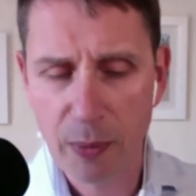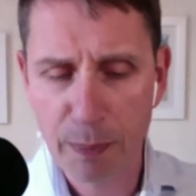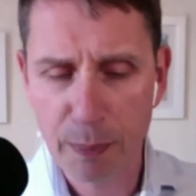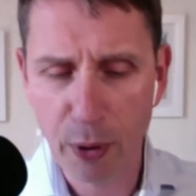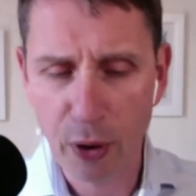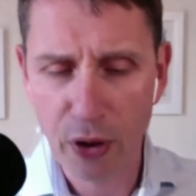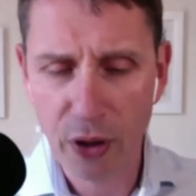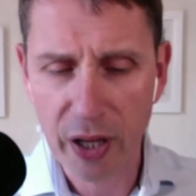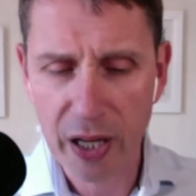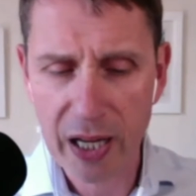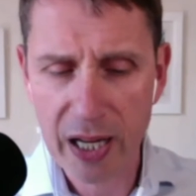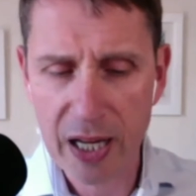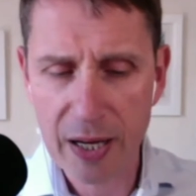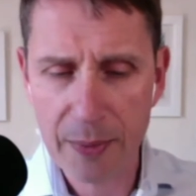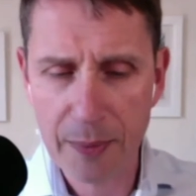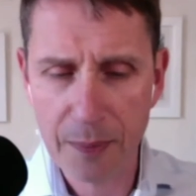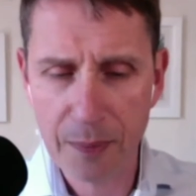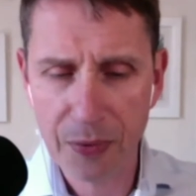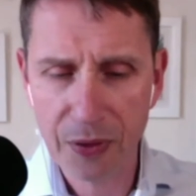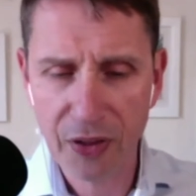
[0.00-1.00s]
But
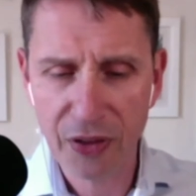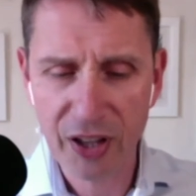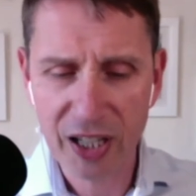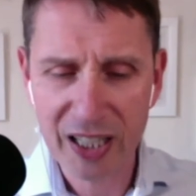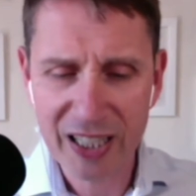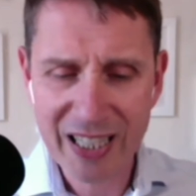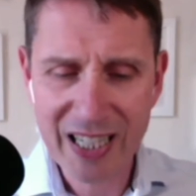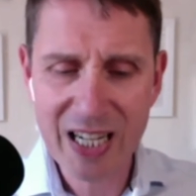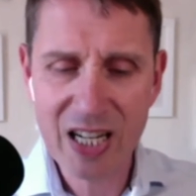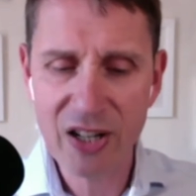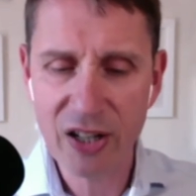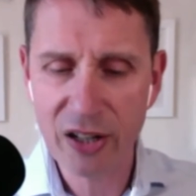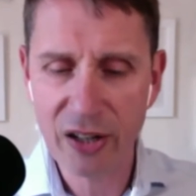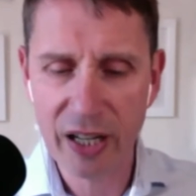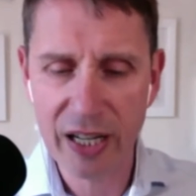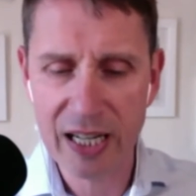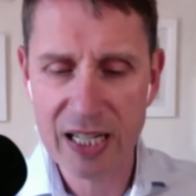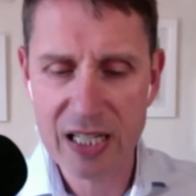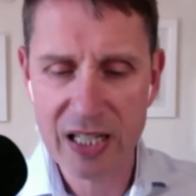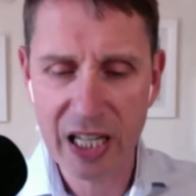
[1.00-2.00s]
the the leader
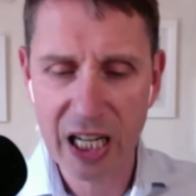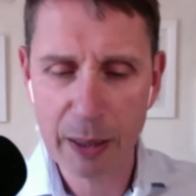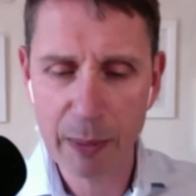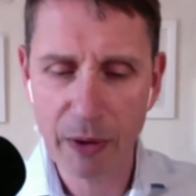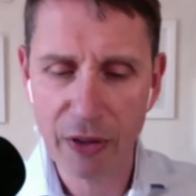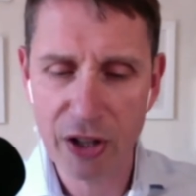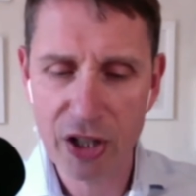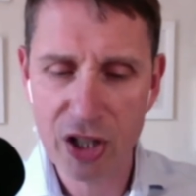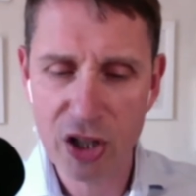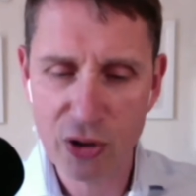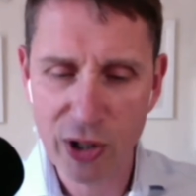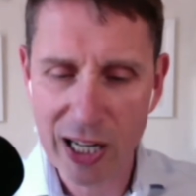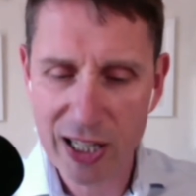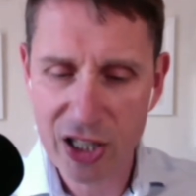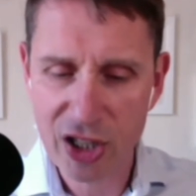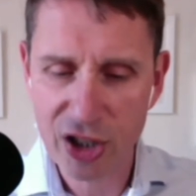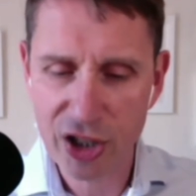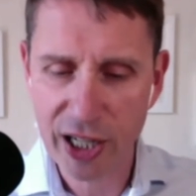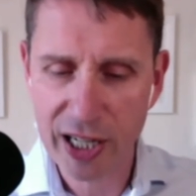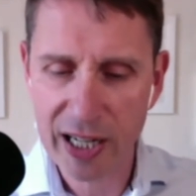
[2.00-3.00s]
is thinking about the
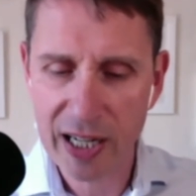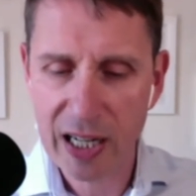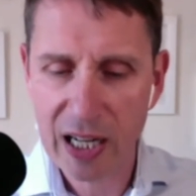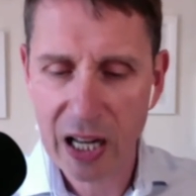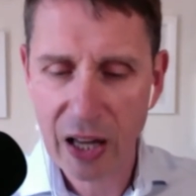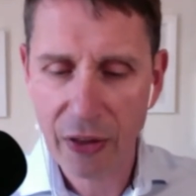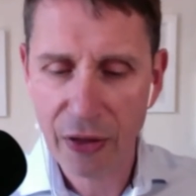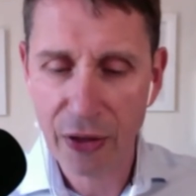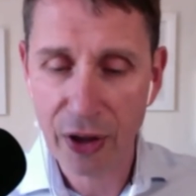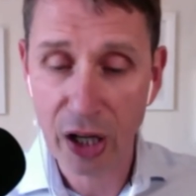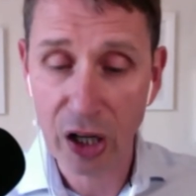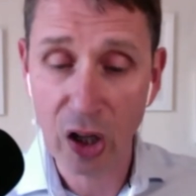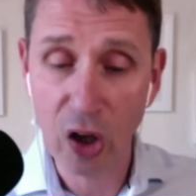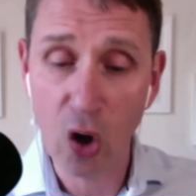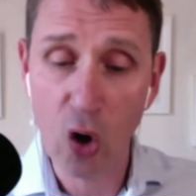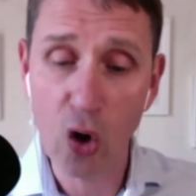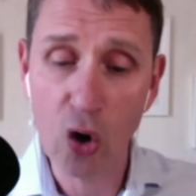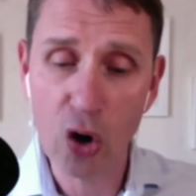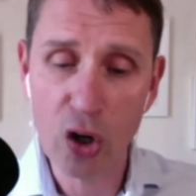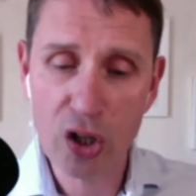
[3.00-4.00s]
strategy, the
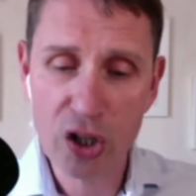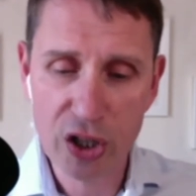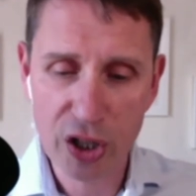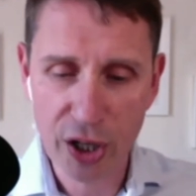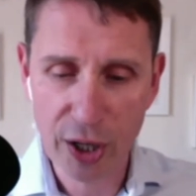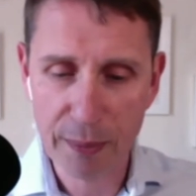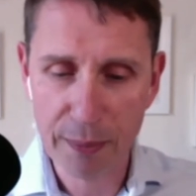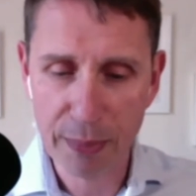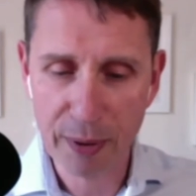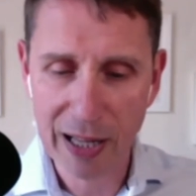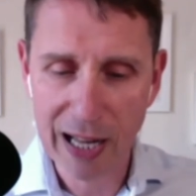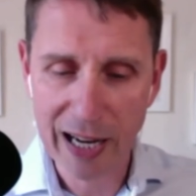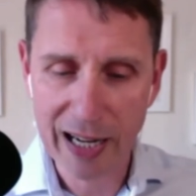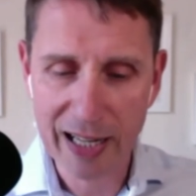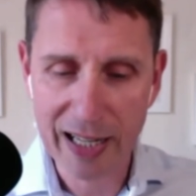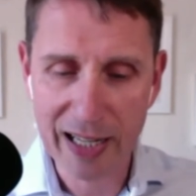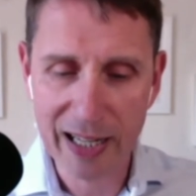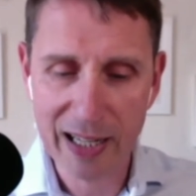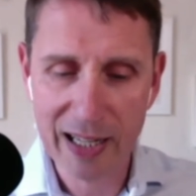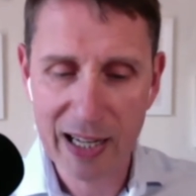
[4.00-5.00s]
long term
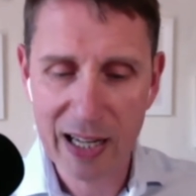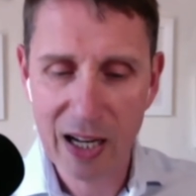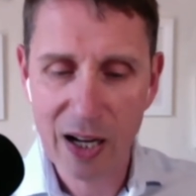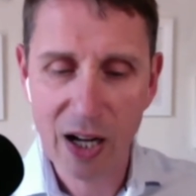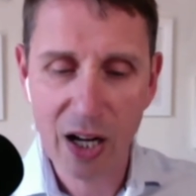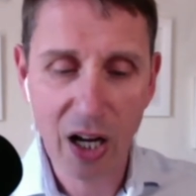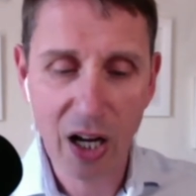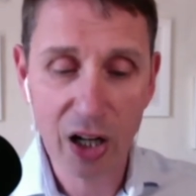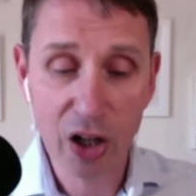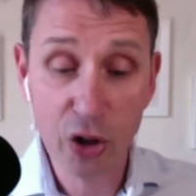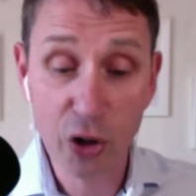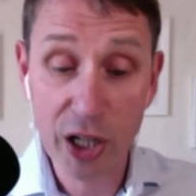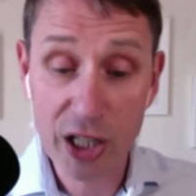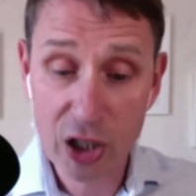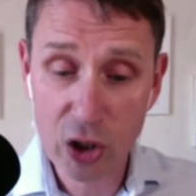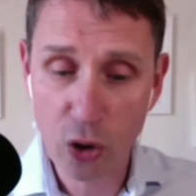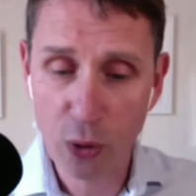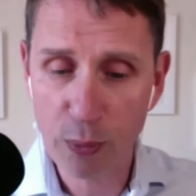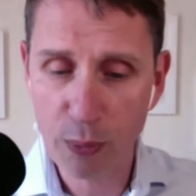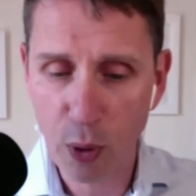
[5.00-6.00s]
planning,
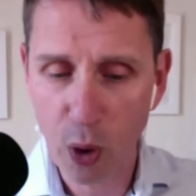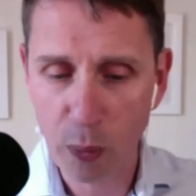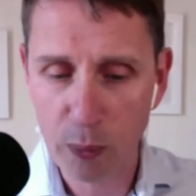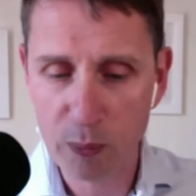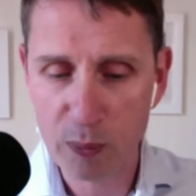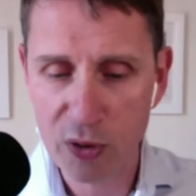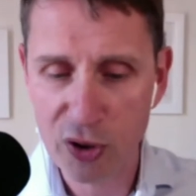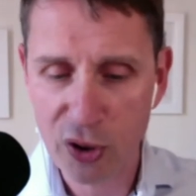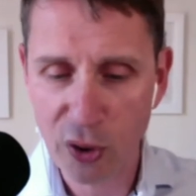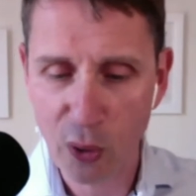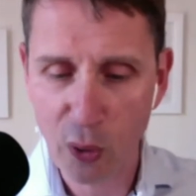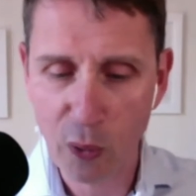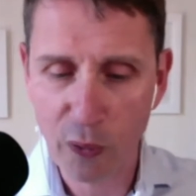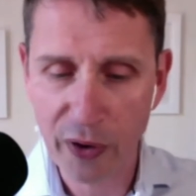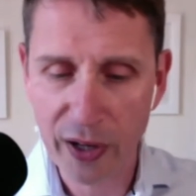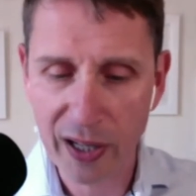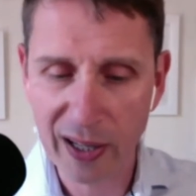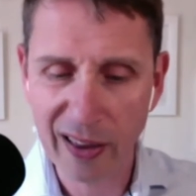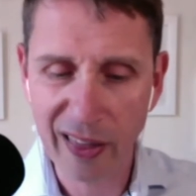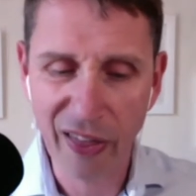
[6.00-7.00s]
critical problem
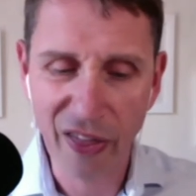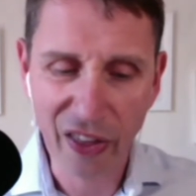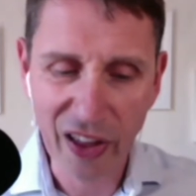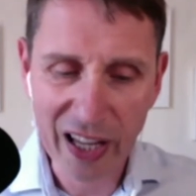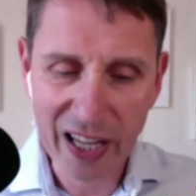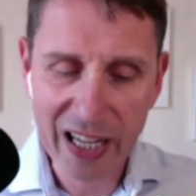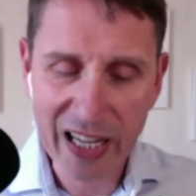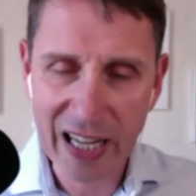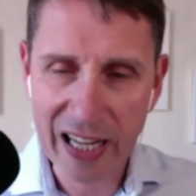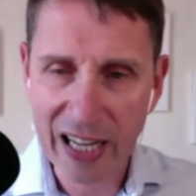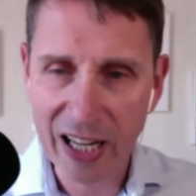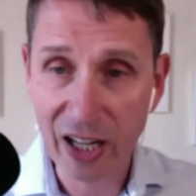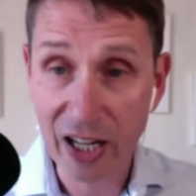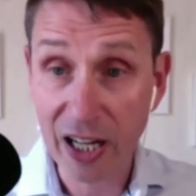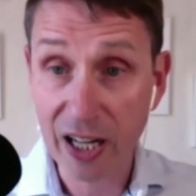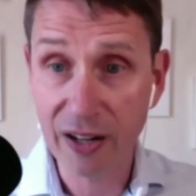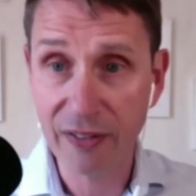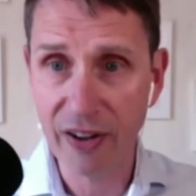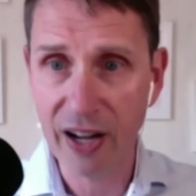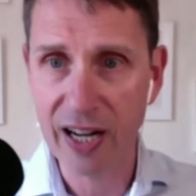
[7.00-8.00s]
solving, thinking, and
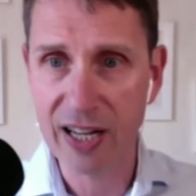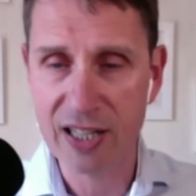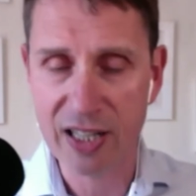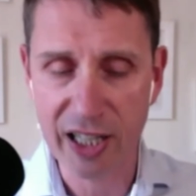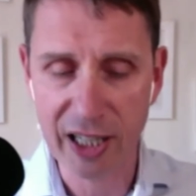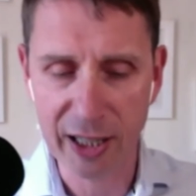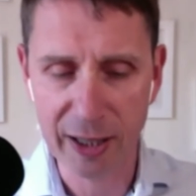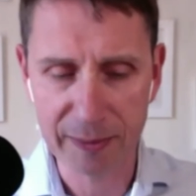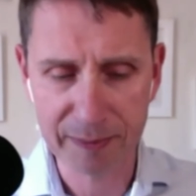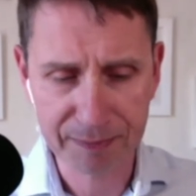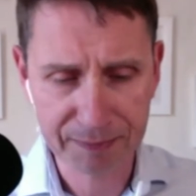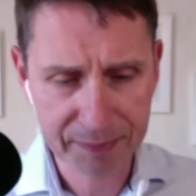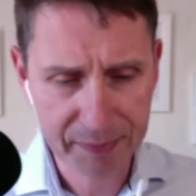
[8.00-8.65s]
innovating.